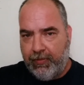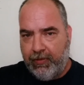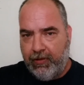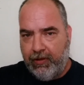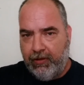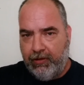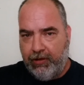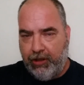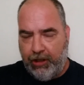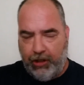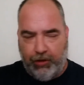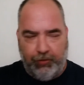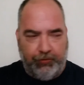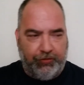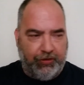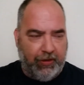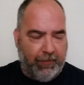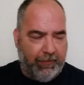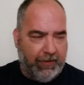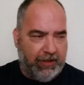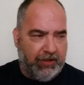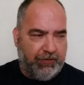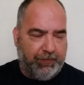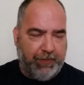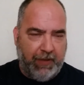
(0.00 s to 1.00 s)
You know, some
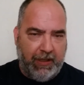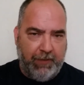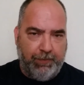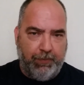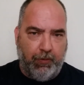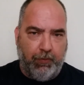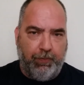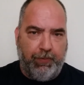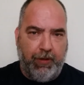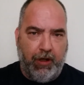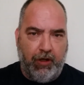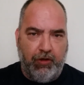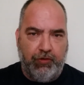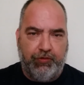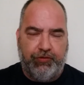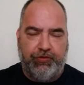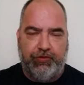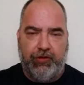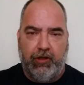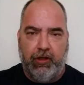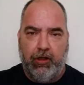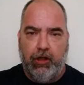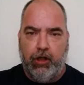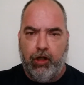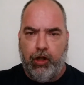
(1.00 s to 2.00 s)
of these people post,
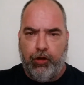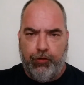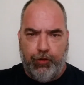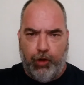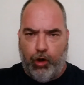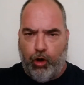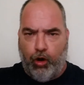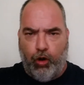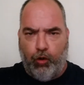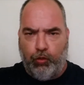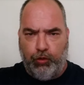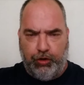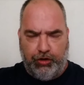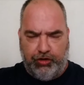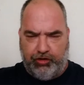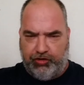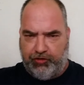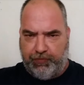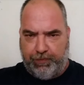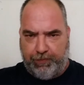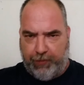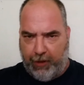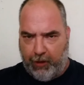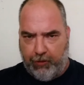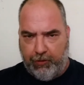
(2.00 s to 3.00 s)
the Holy
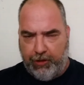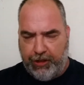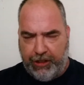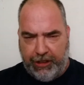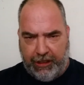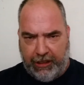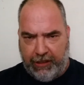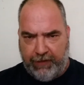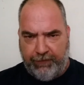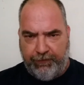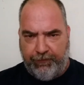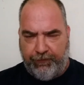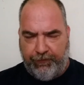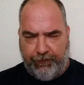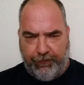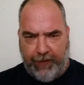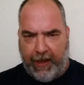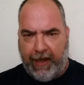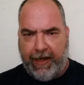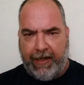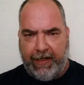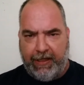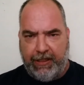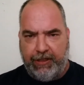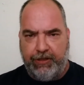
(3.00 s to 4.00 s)
Spirit
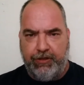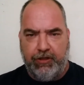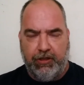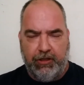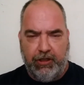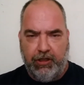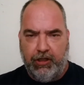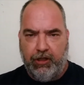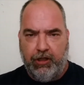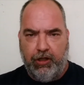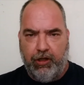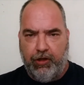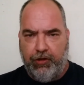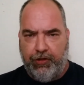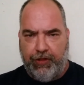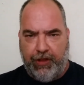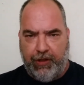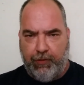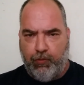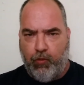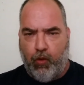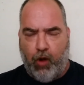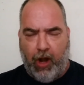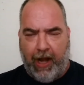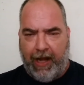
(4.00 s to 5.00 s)
invaded the
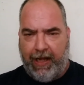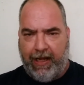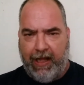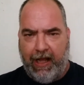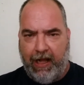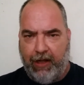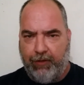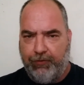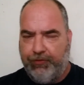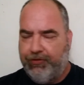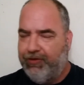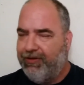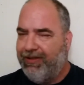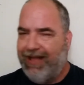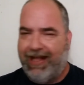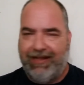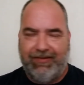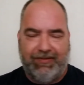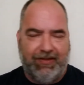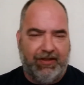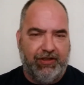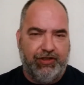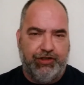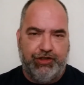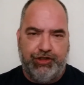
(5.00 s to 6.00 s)
White House.
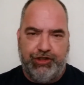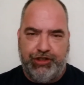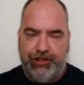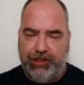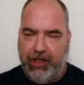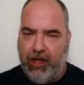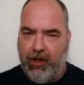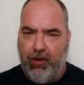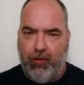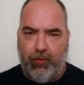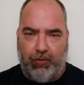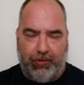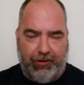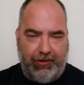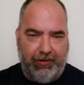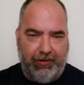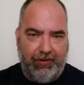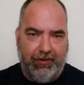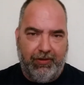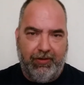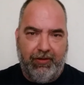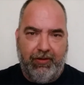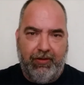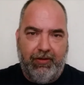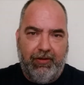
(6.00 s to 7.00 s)
That's a joke.
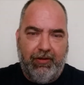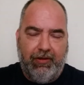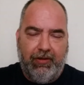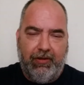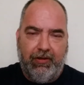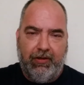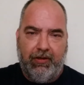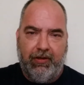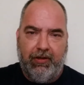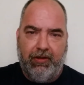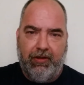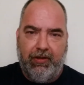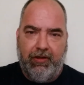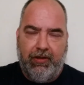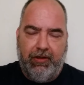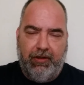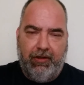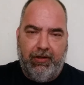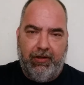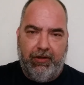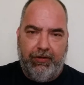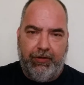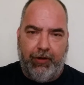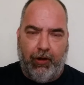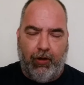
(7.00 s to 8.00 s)

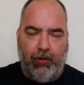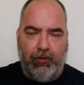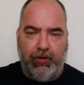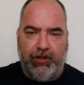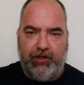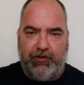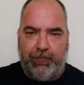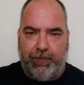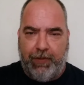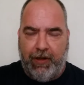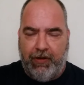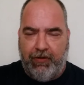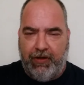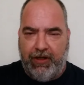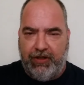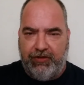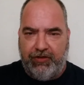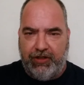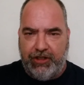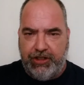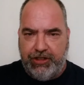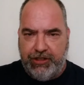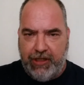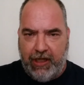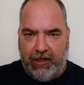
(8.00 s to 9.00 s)
The Holy Spirit is
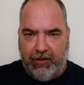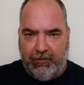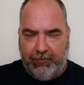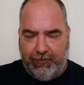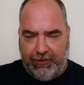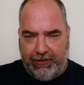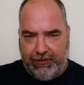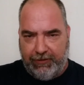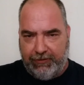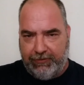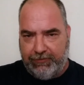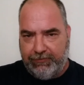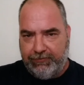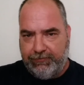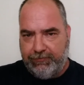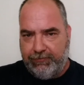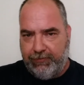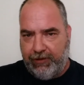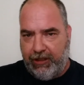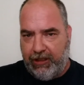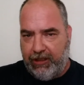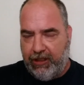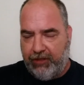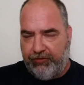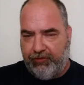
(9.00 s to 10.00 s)
a gentleman.
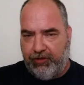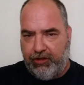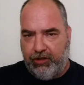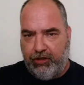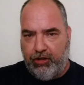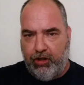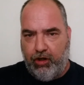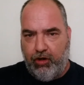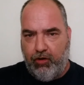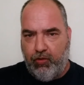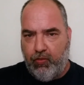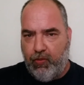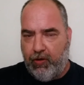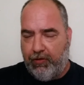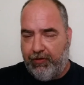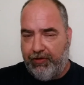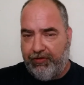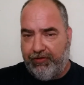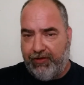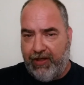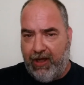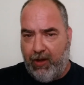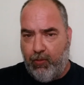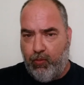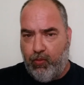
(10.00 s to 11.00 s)
He doesn't go where he's
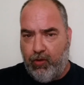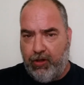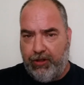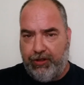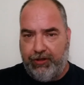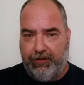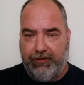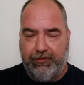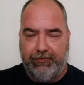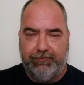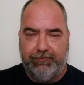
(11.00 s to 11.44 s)
not wanted.